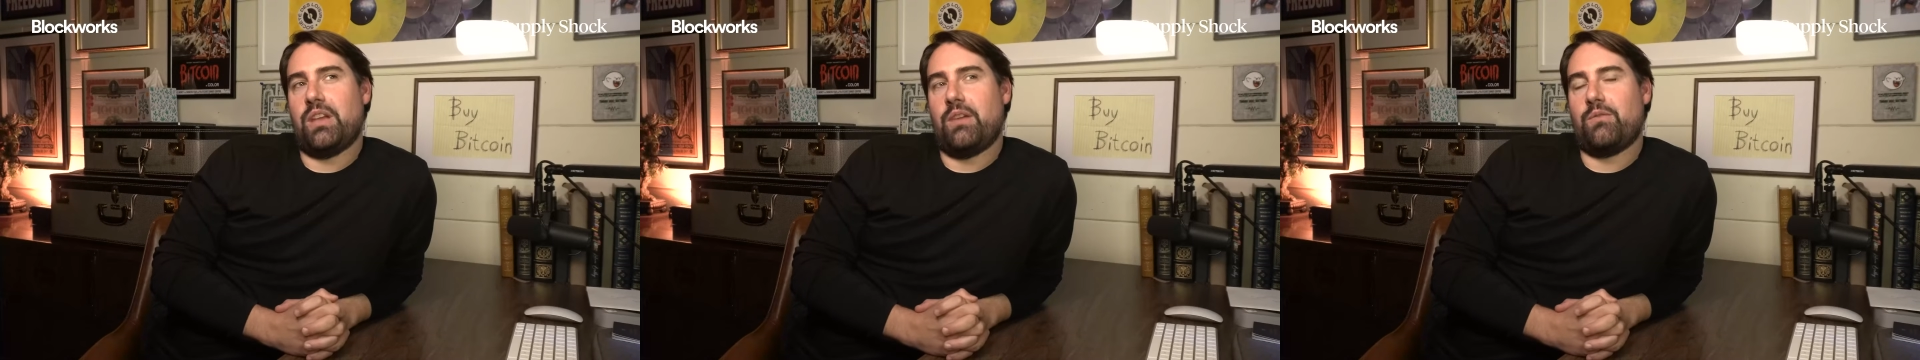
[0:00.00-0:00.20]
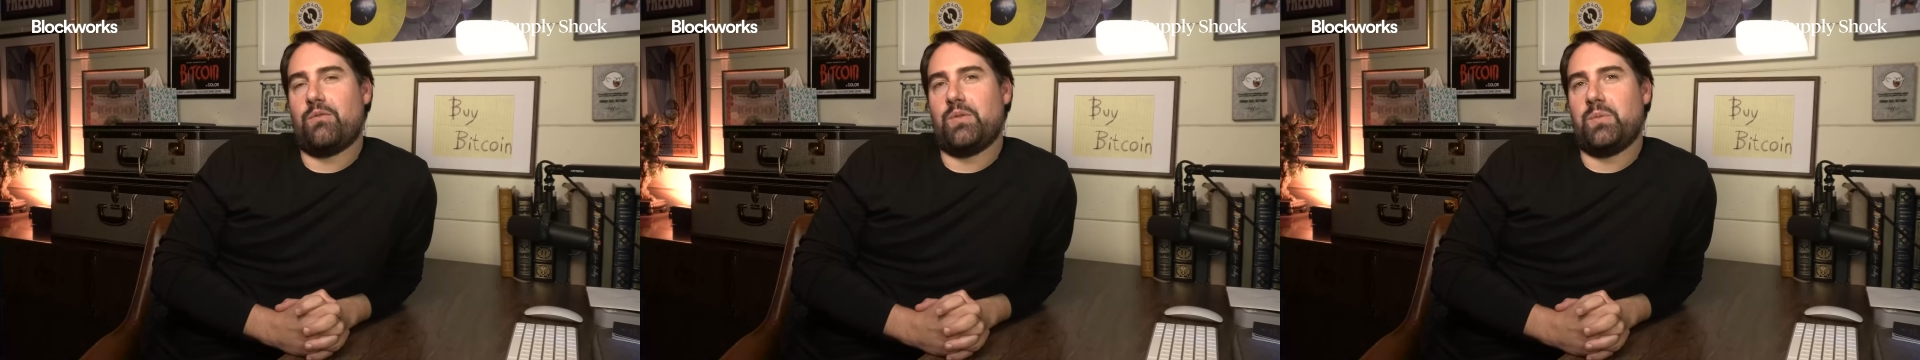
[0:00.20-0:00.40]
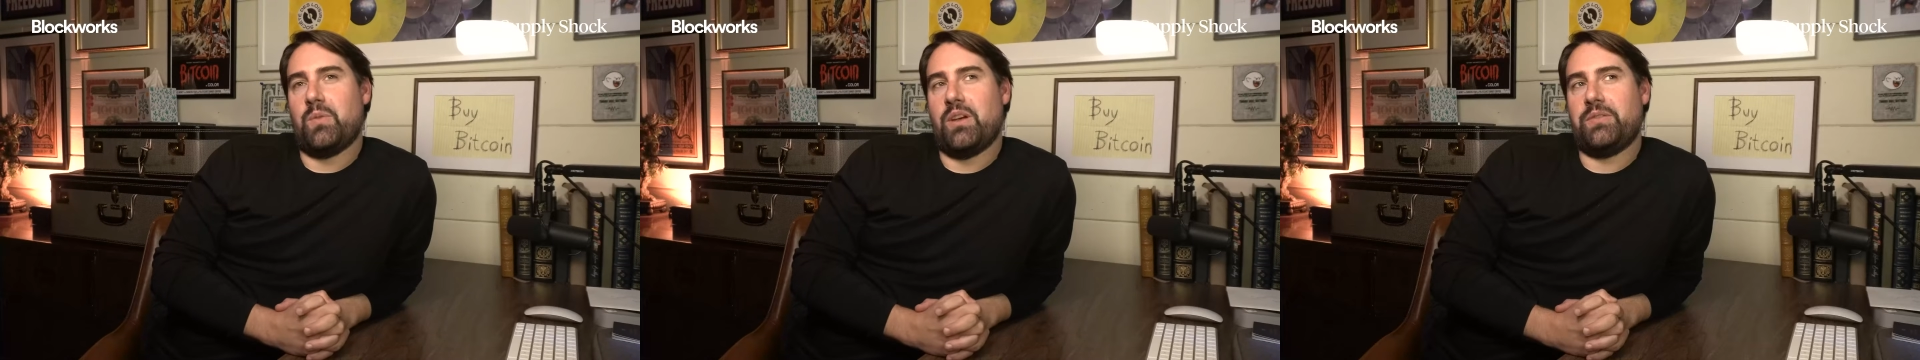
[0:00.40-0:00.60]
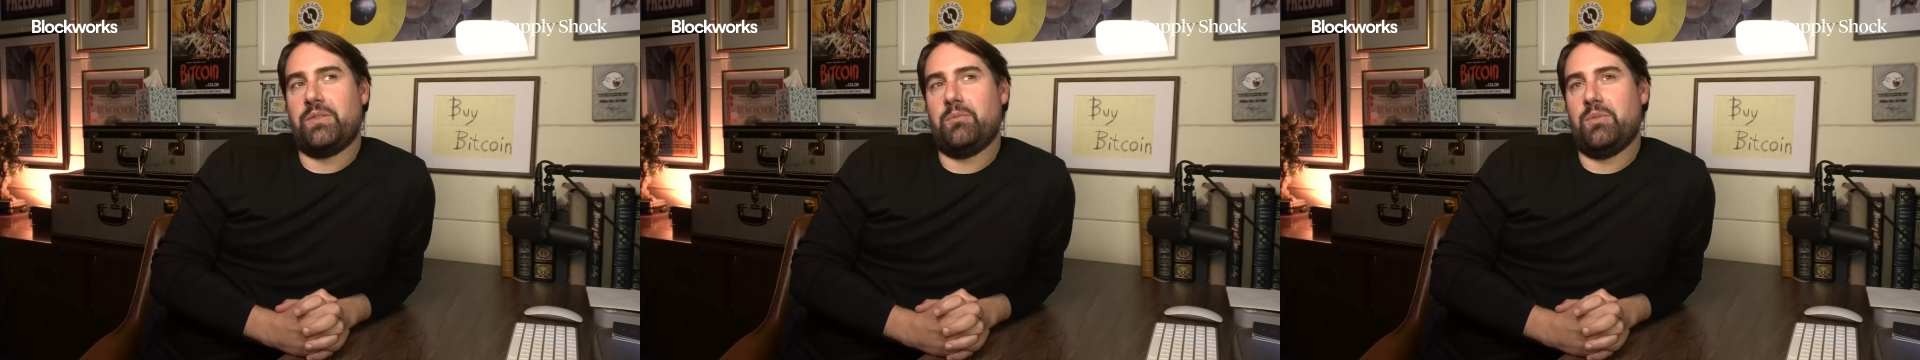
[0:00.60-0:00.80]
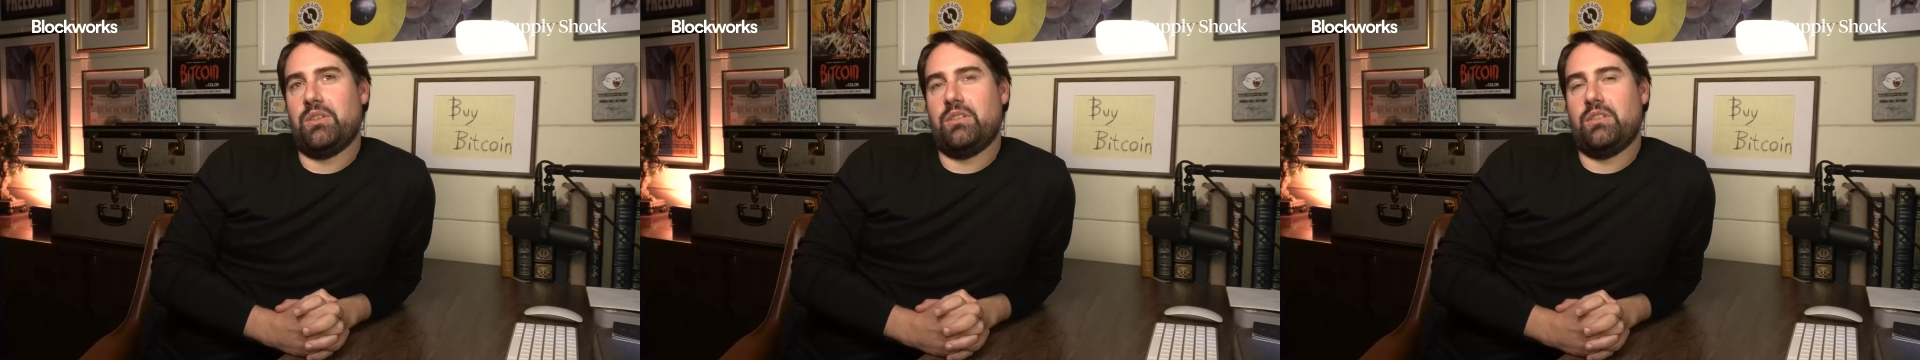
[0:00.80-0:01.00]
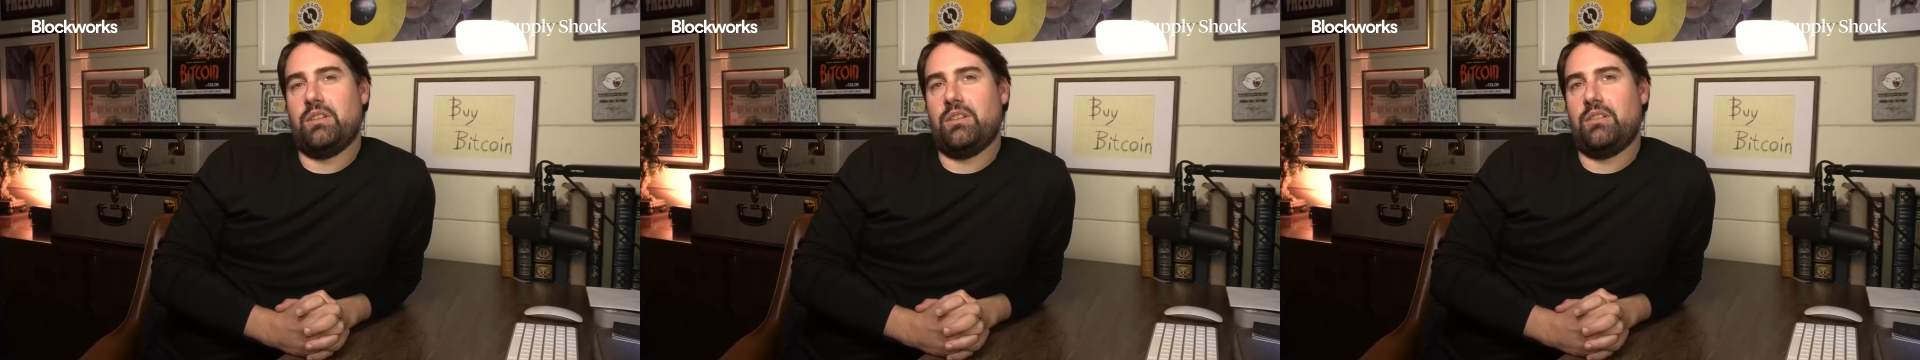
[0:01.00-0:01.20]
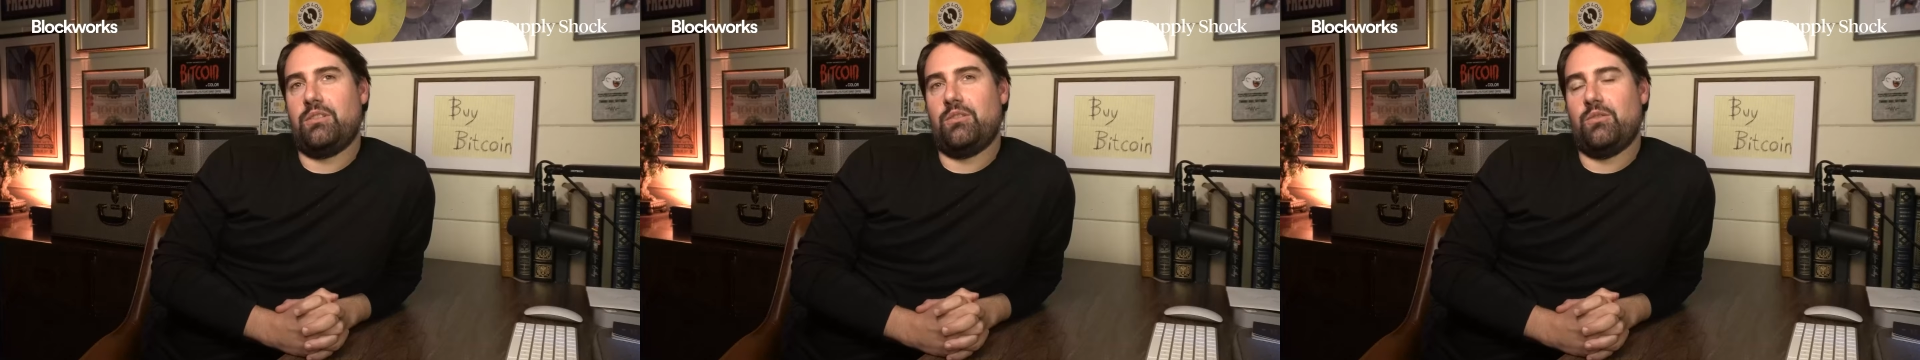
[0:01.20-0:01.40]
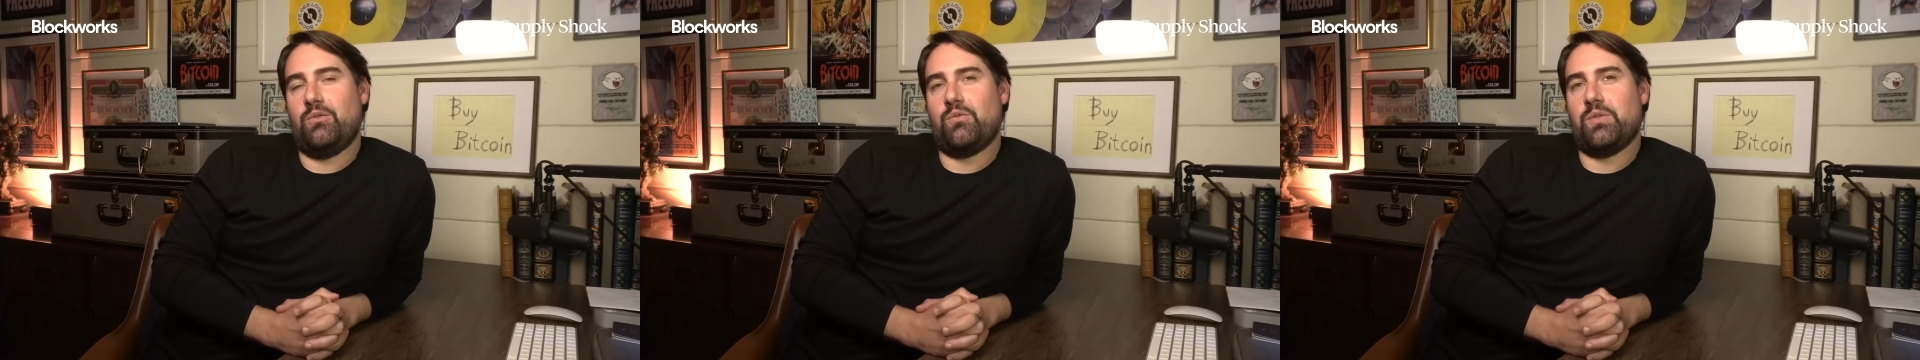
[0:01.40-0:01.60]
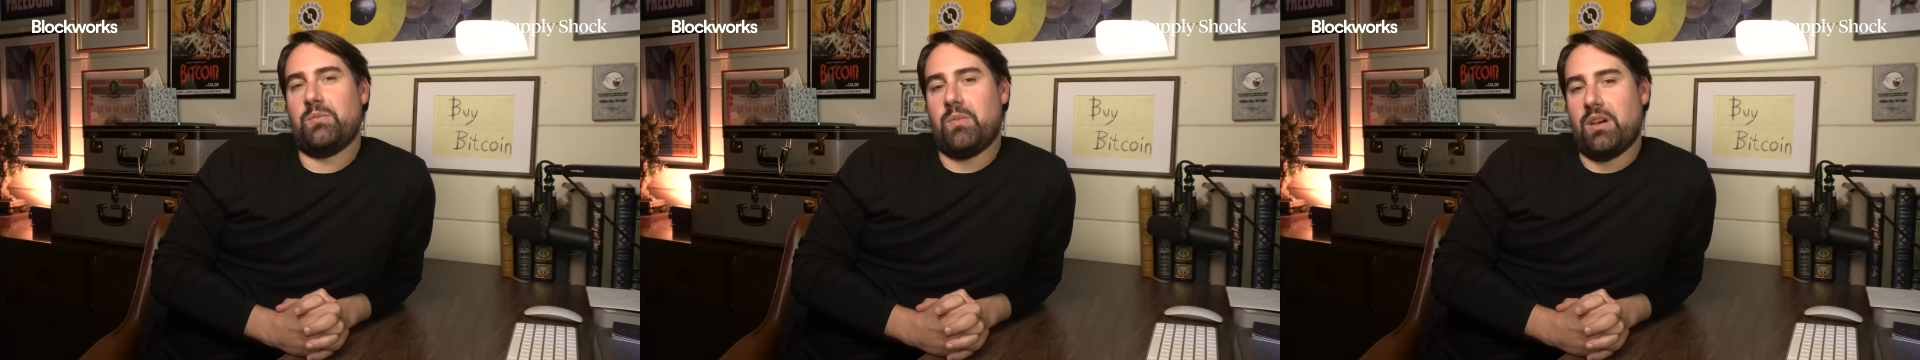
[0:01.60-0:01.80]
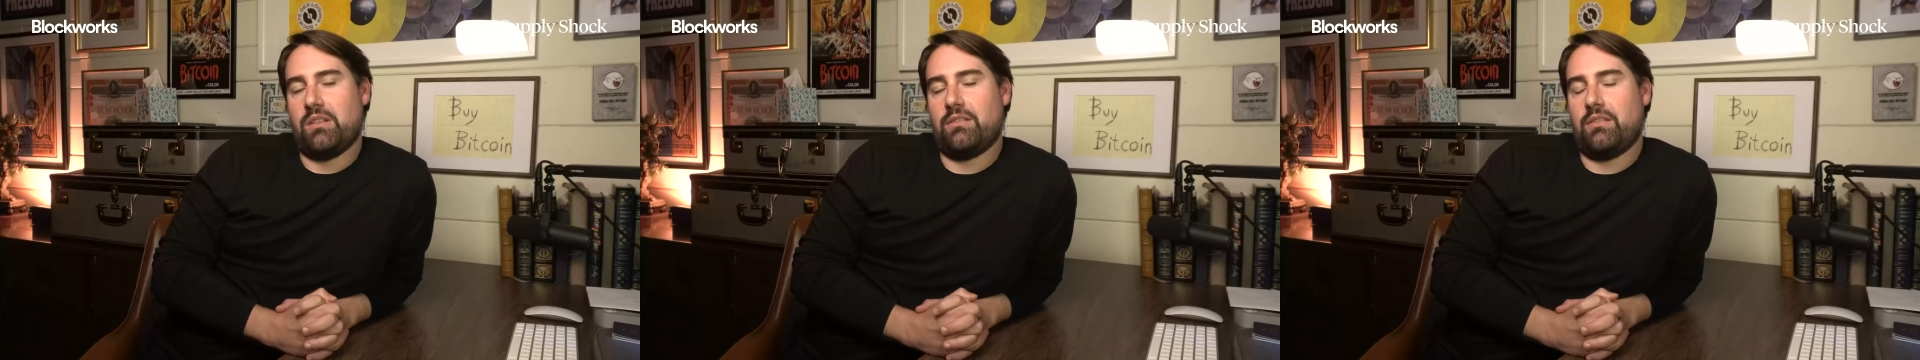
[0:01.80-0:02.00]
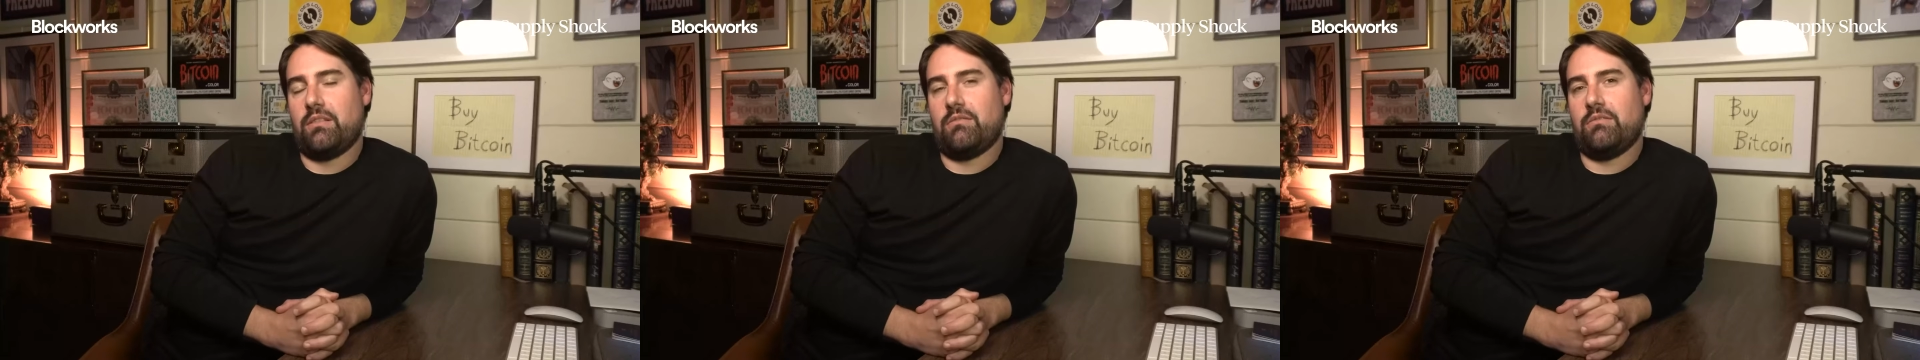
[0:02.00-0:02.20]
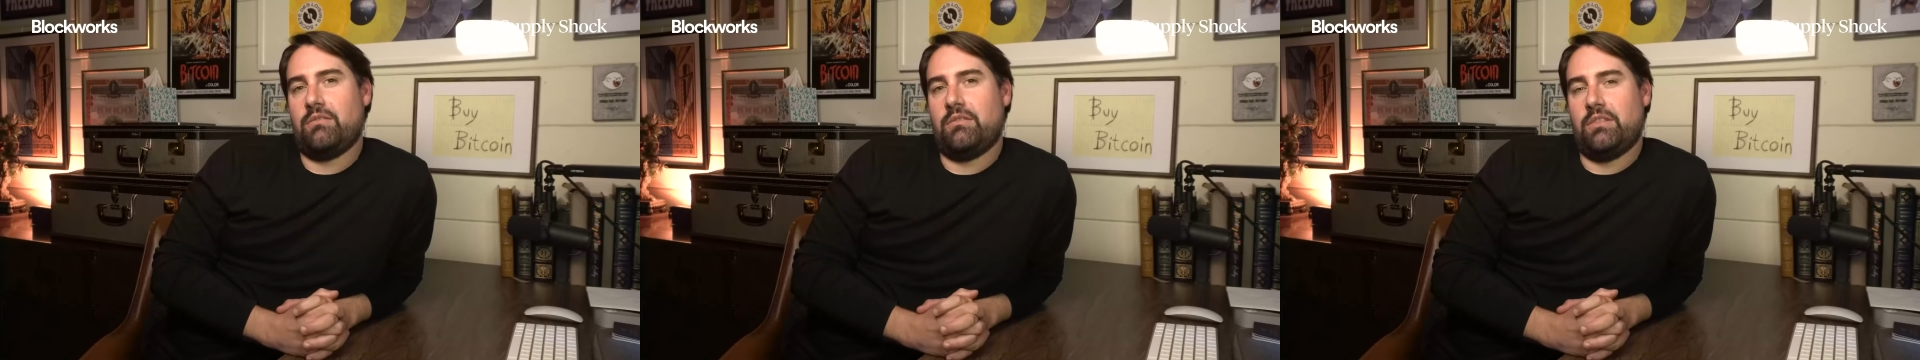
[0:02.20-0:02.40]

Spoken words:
have a responsibility to respond to.